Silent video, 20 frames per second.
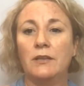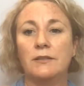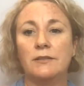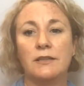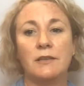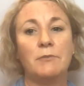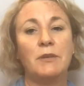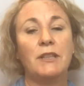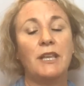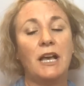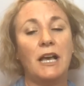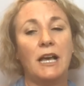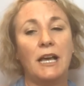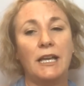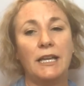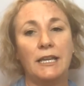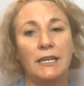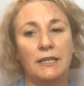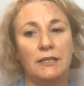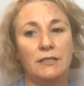Some of the
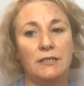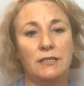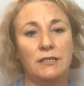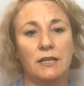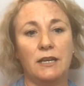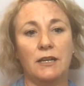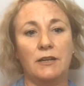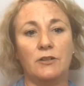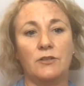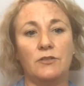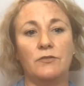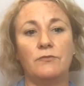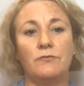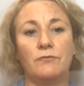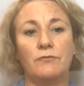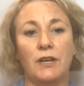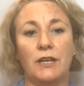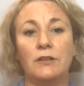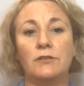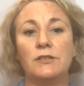high-end designer
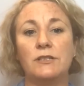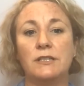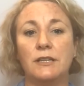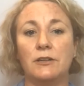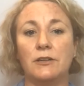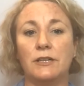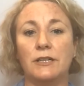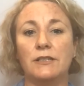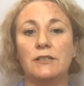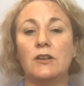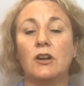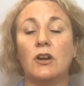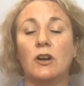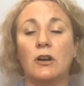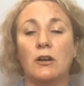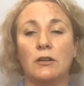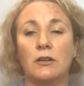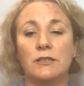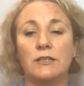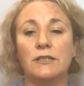vinyl series are
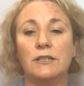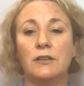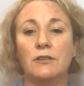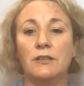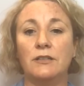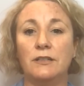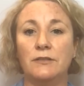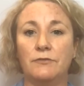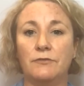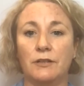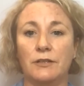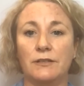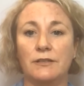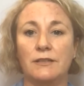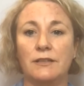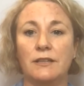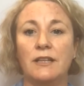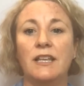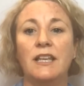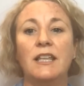hard to tell the
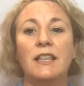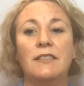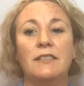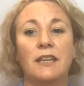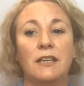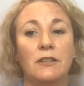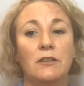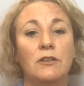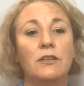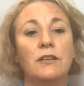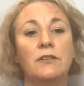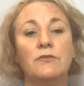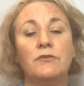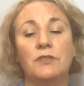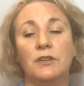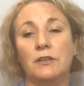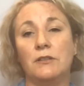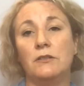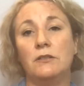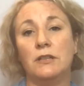difference. They look and
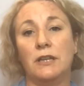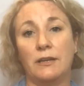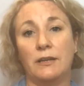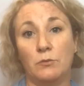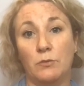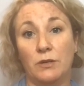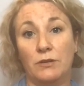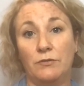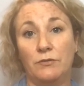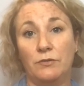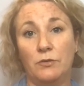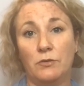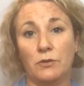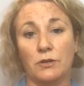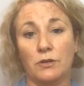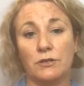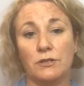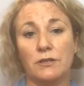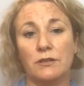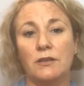feel like wood
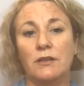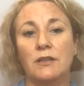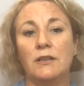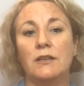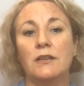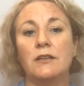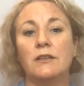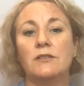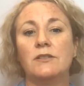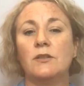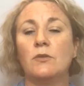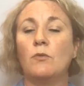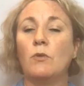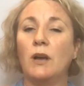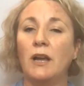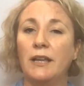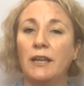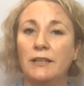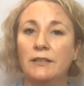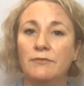floors. So
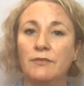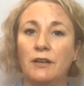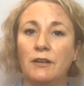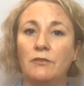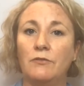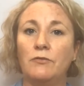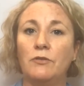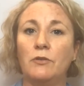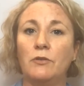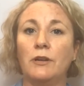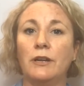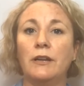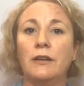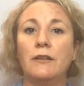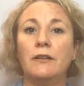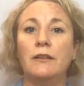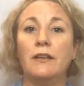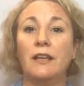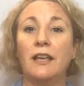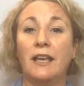why has vinyl flooring
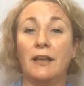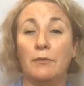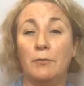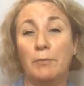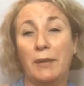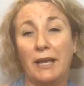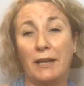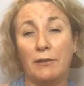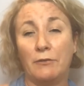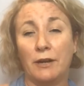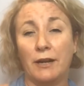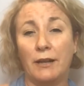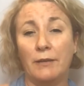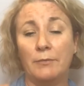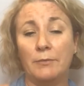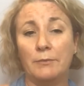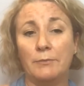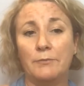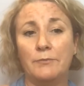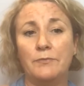had a bad rap?